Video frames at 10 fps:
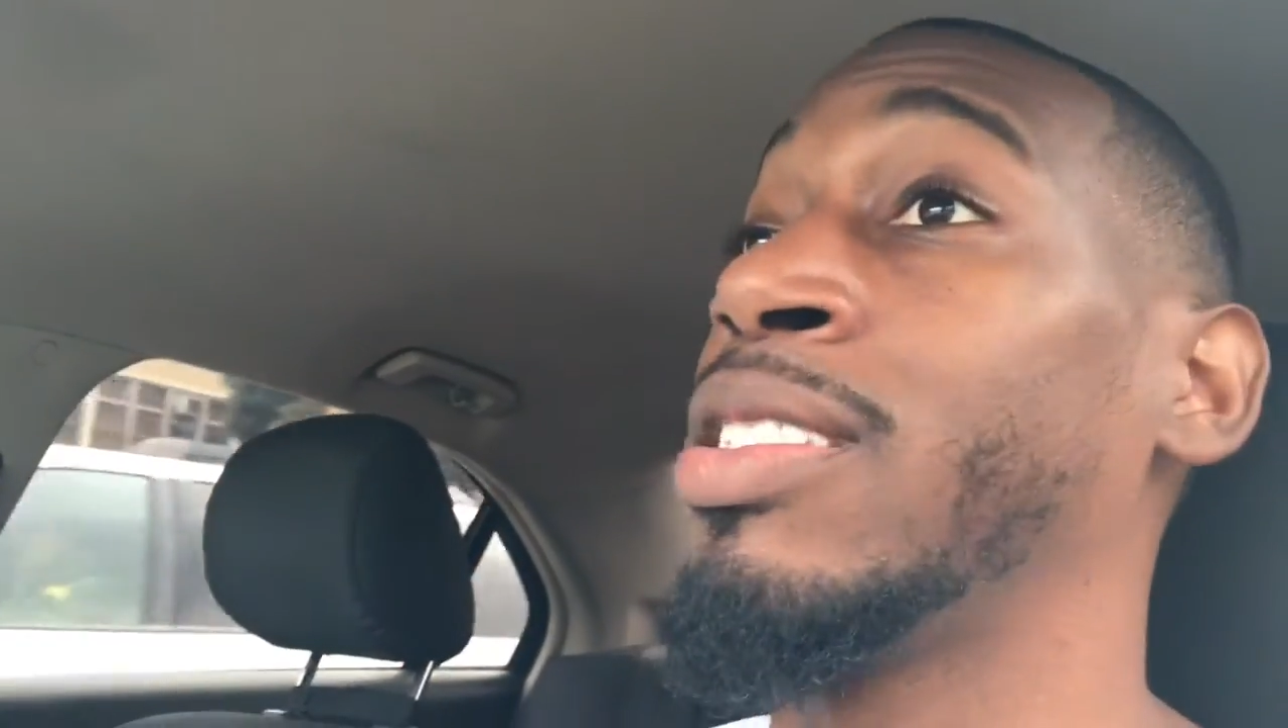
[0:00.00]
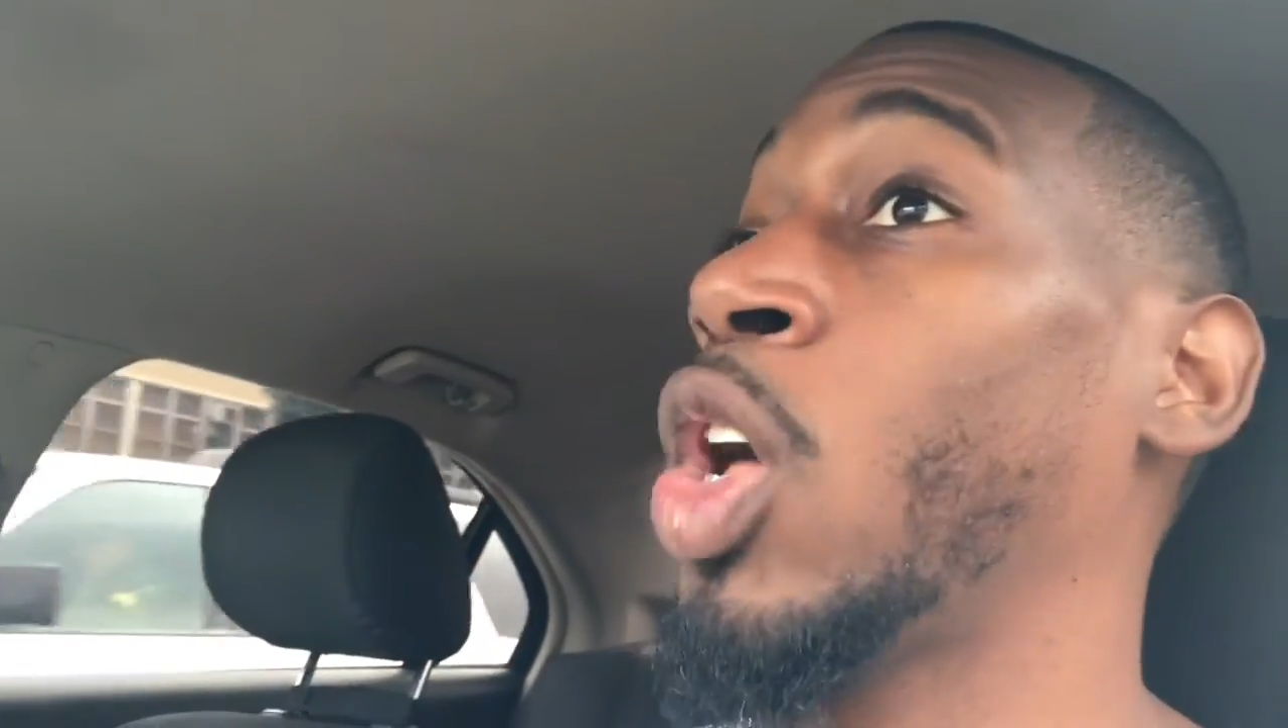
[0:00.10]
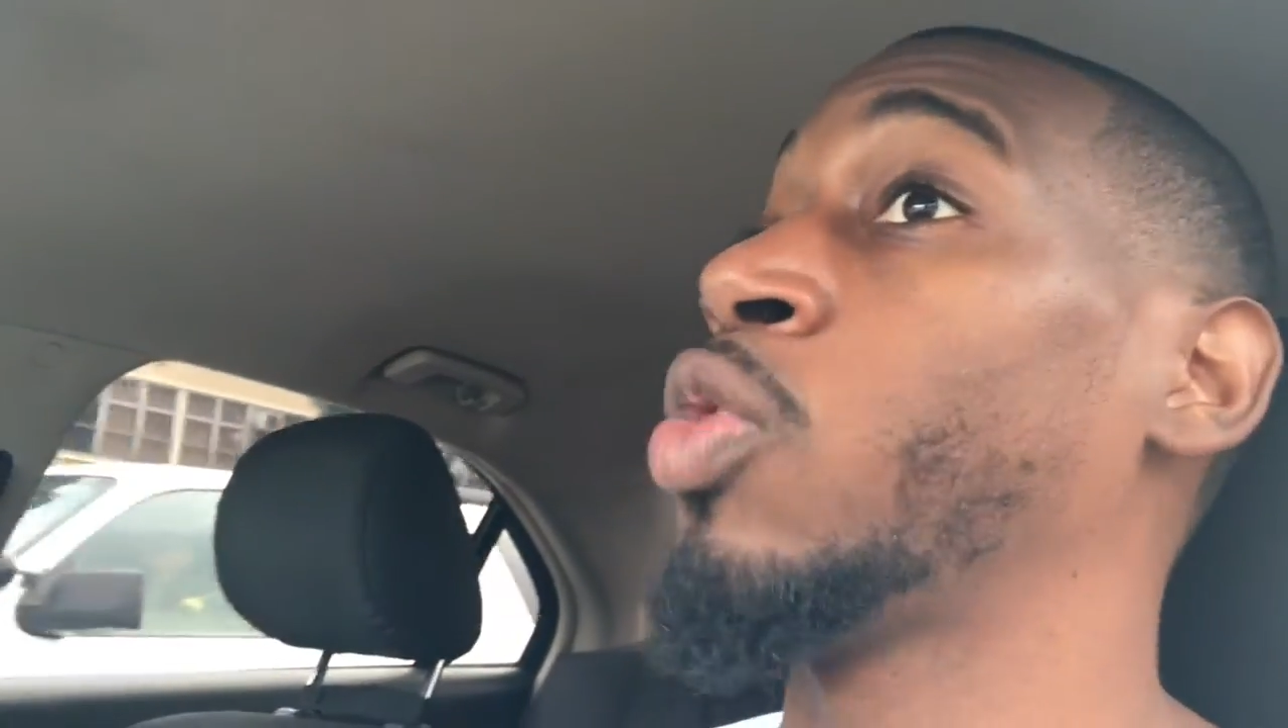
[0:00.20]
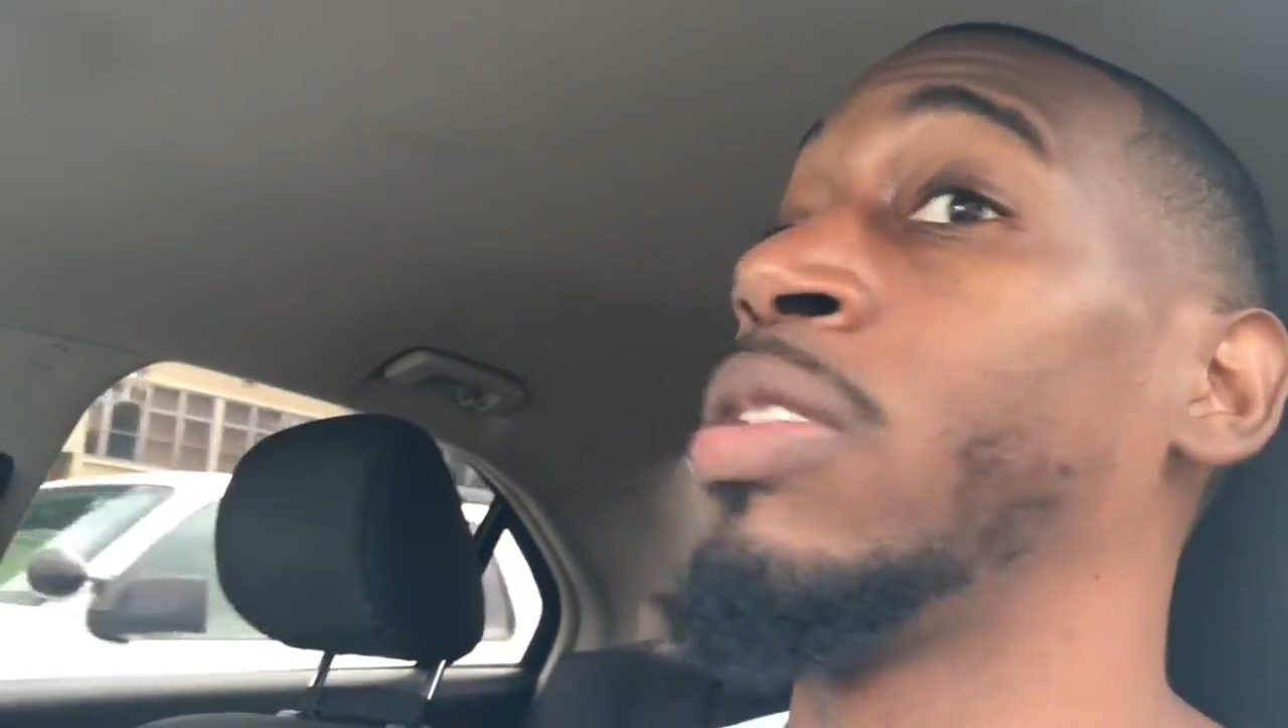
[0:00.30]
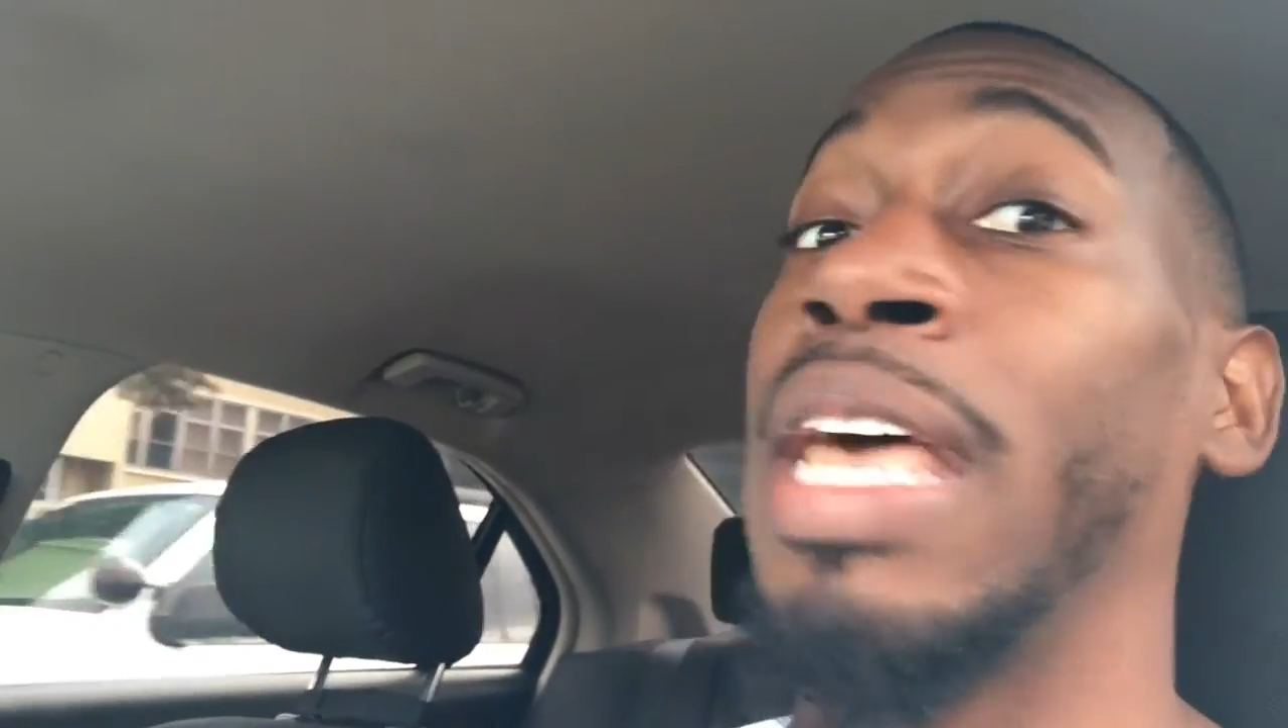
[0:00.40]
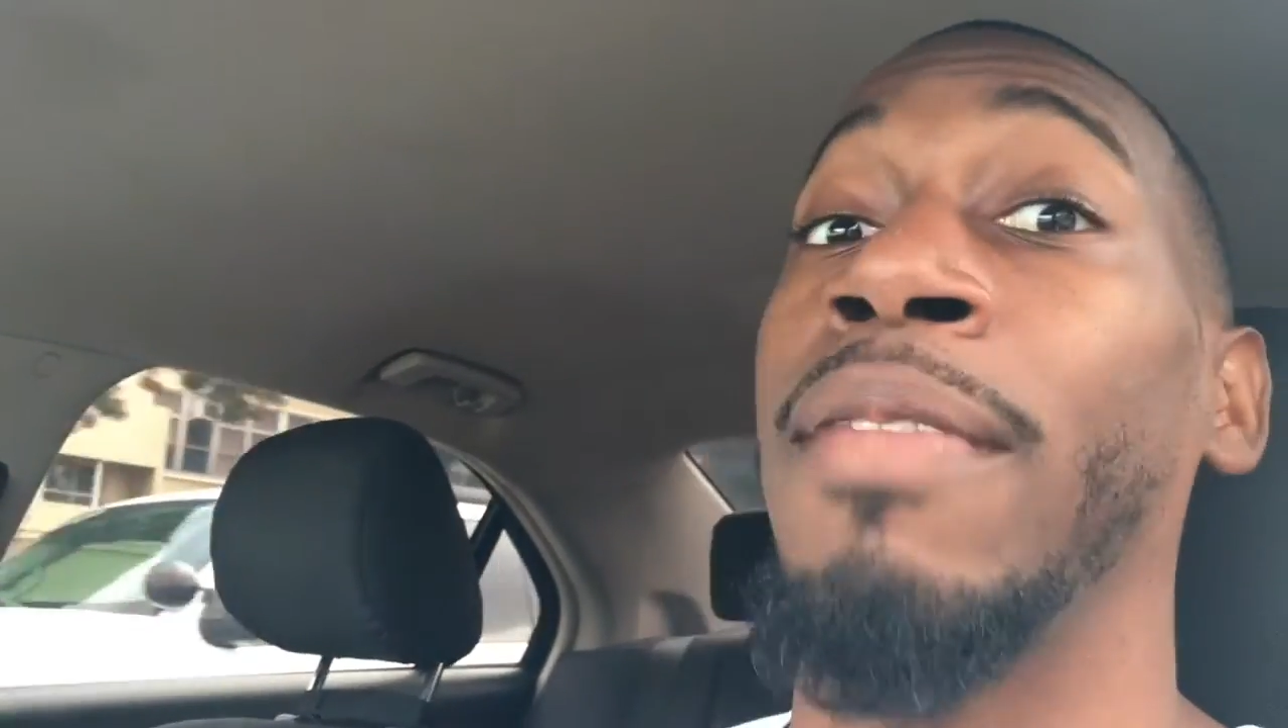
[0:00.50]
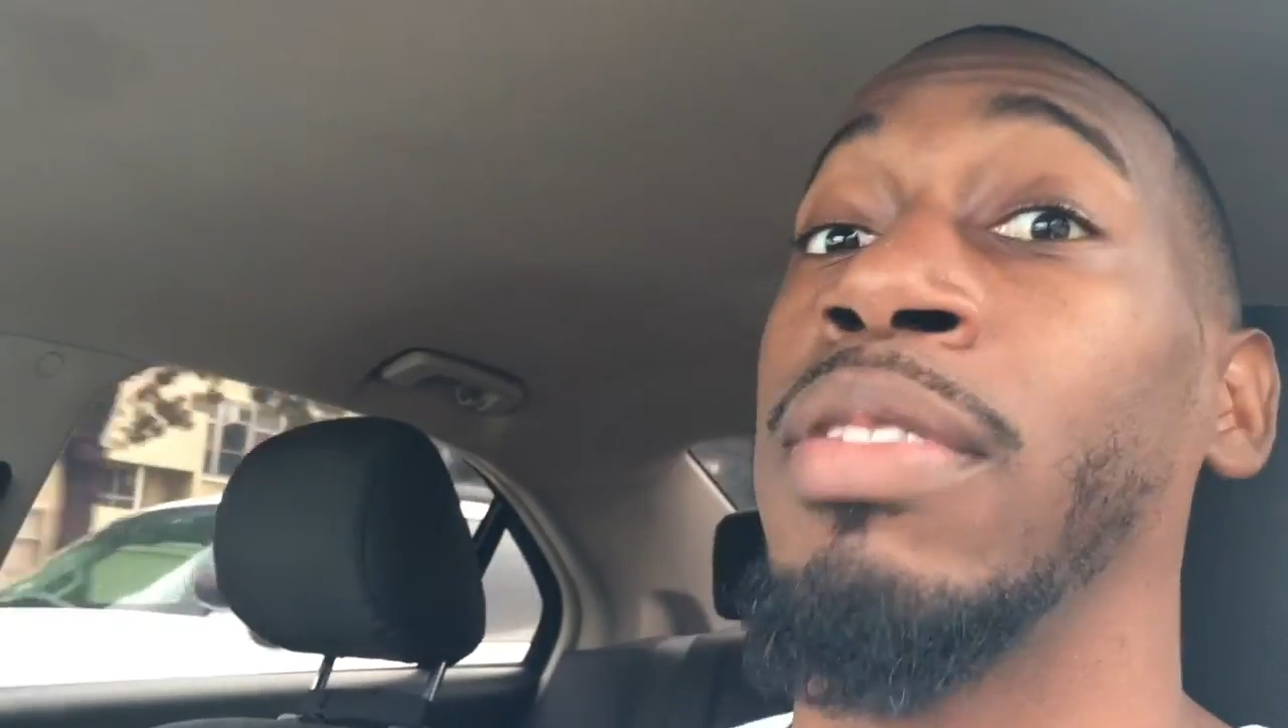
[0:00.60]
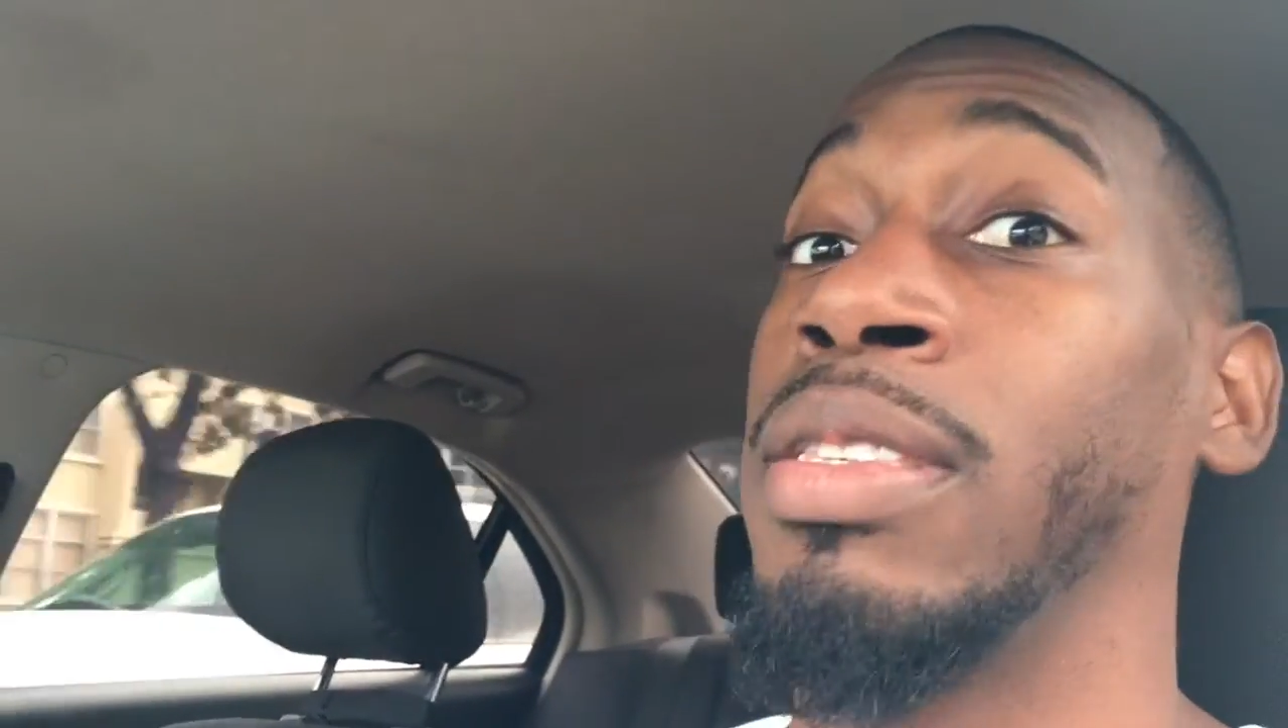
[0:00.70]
and y'all just have